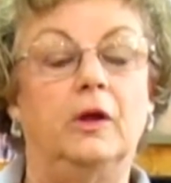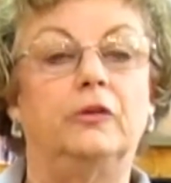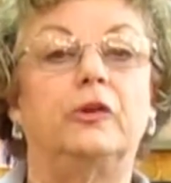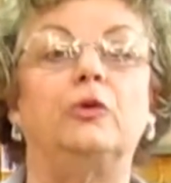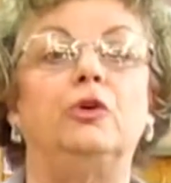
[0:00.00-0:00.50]

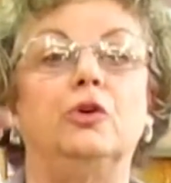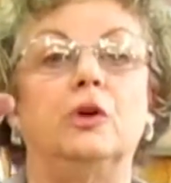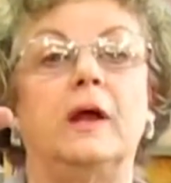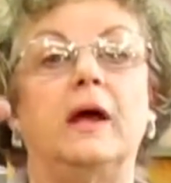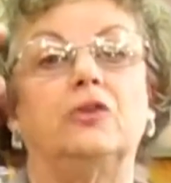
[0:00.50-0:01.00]
So you
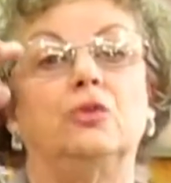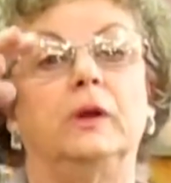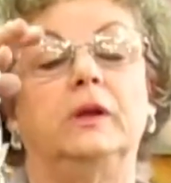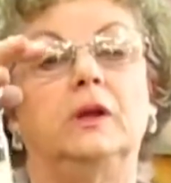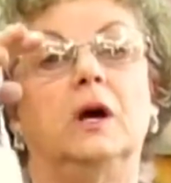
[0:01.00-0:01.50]
can
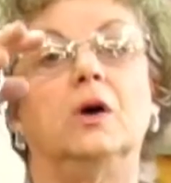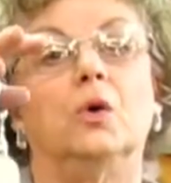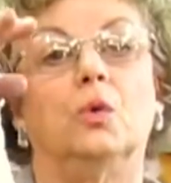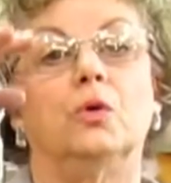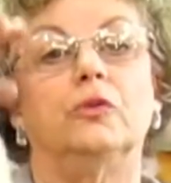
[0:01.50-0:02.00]
actually tuck a
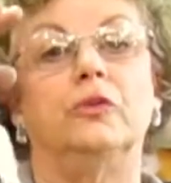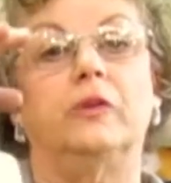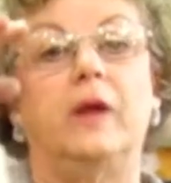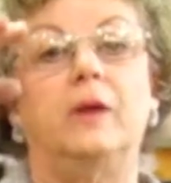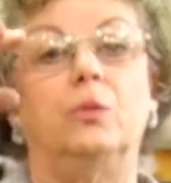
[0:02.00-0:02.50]
horse's
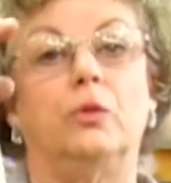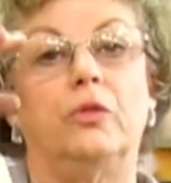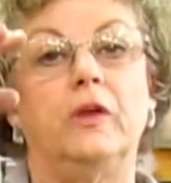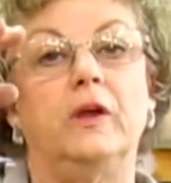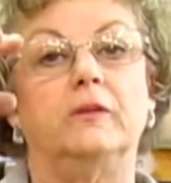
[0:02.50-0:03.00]
head with
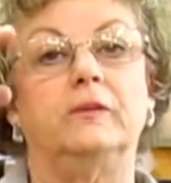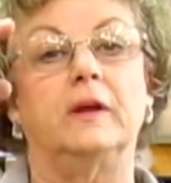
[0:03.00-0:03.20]
this